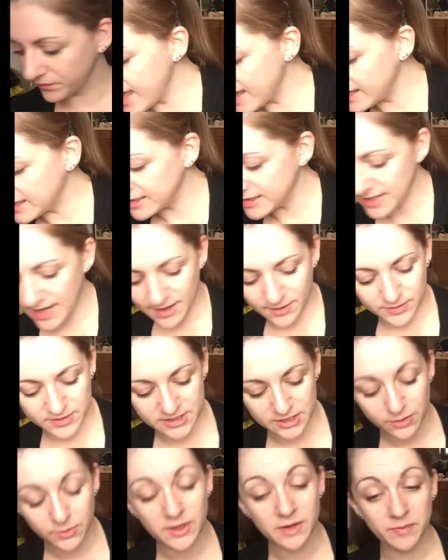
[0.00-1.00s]
And I
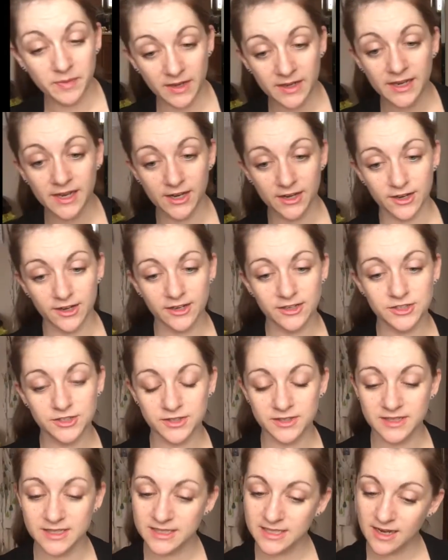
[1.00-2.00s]
still would have been here
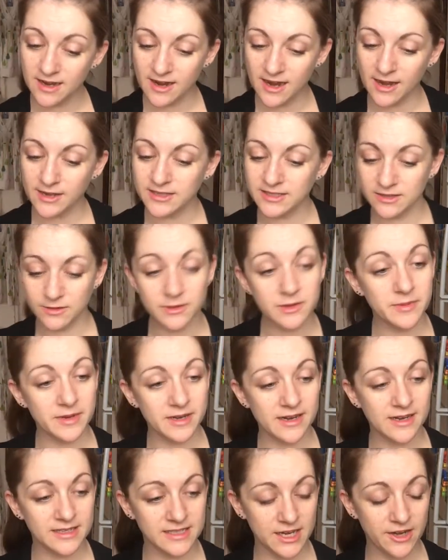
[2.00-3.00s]
during the time, I still would have
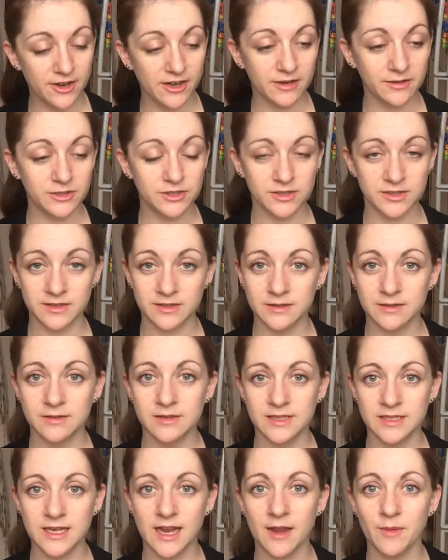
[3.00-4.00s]
been in Ontario during
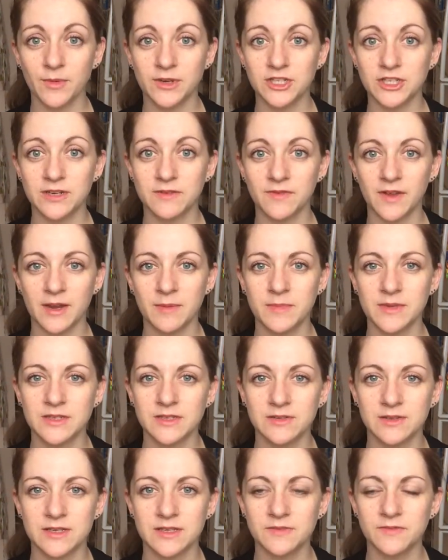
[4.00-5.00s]
the time when she invited me
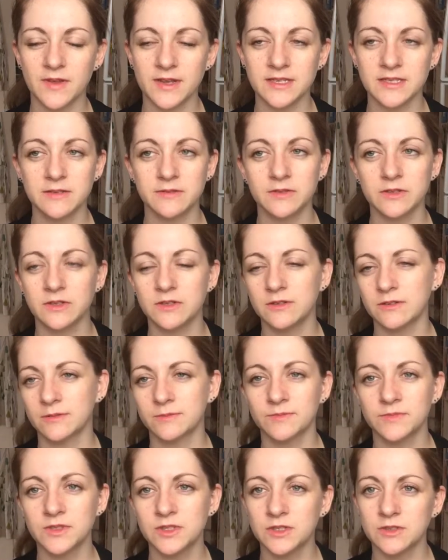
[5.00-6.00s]
to this festival
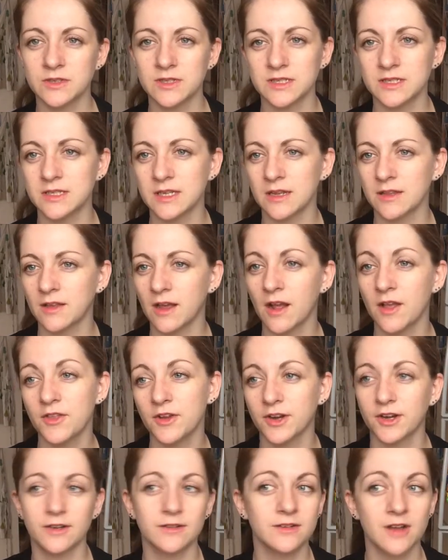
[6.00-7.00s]
or to this
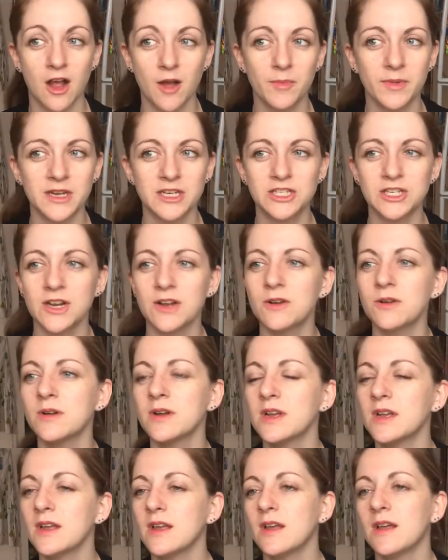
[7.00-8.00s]
other comedy show.
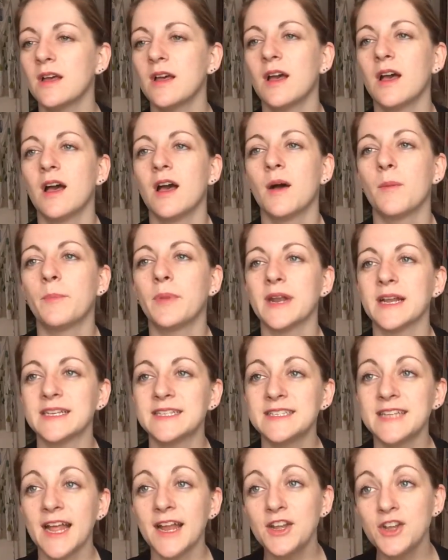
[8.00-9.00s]
But I
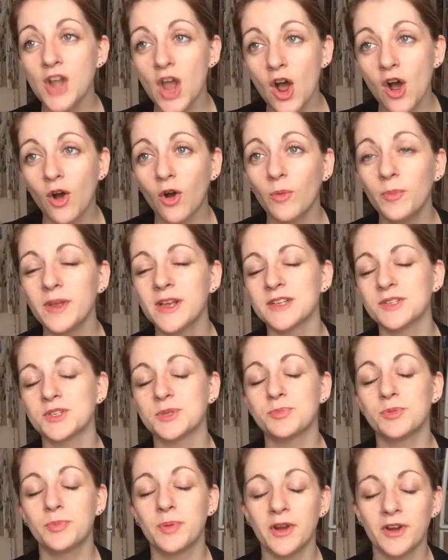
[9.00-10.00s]
said no because I
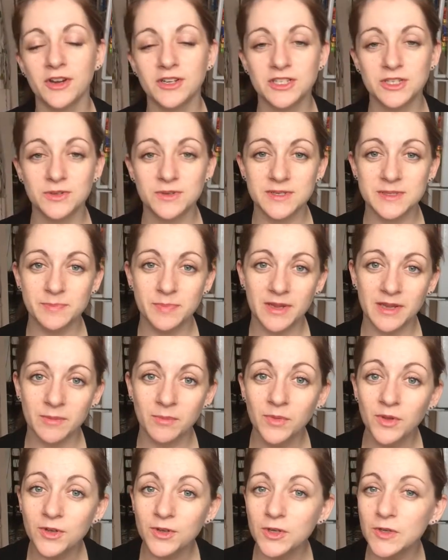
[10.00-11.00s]
was preparing to do this
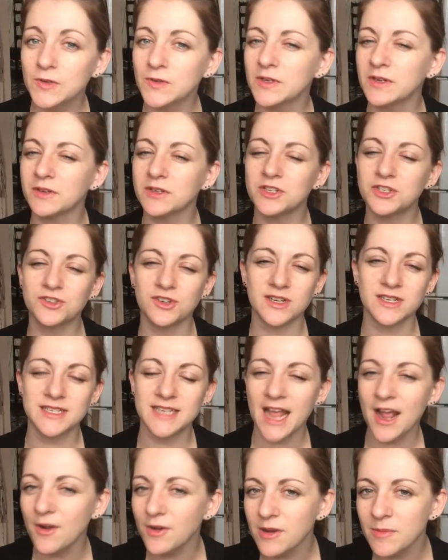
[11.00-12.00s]
big move and I was
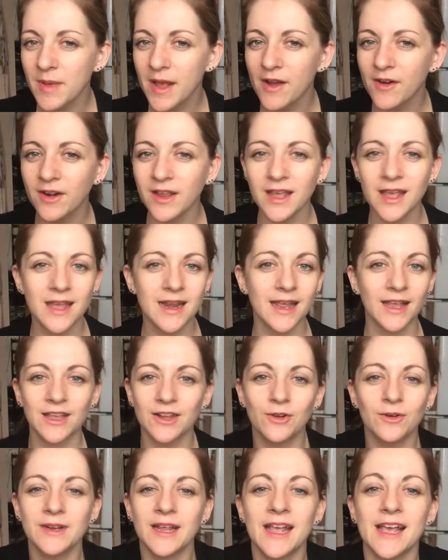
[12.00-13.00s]
stressed out about it, and I
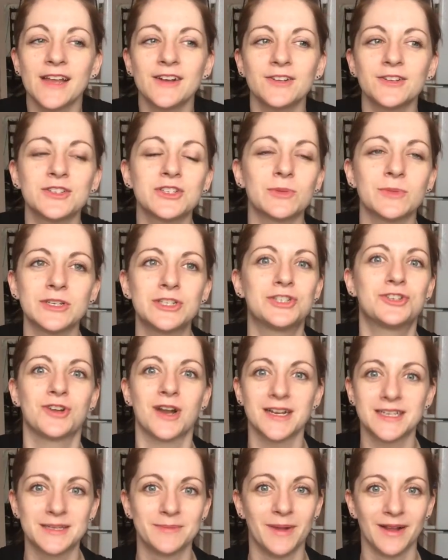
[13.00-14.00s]
could only handle so much
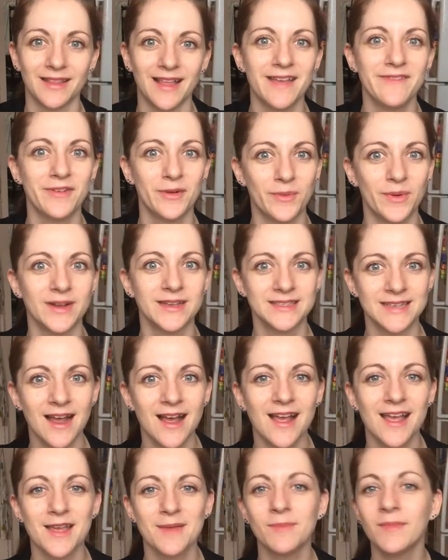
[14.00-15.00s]
stress in my life at one
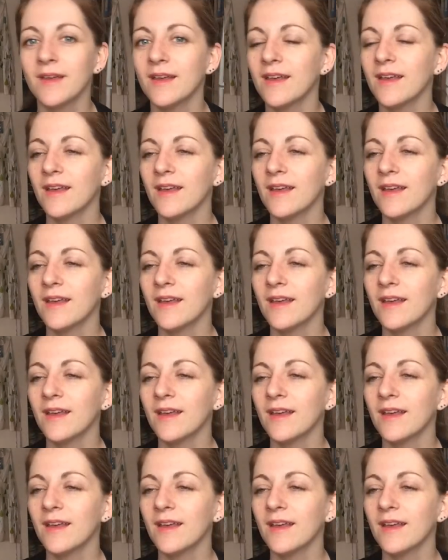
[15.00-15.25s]
time.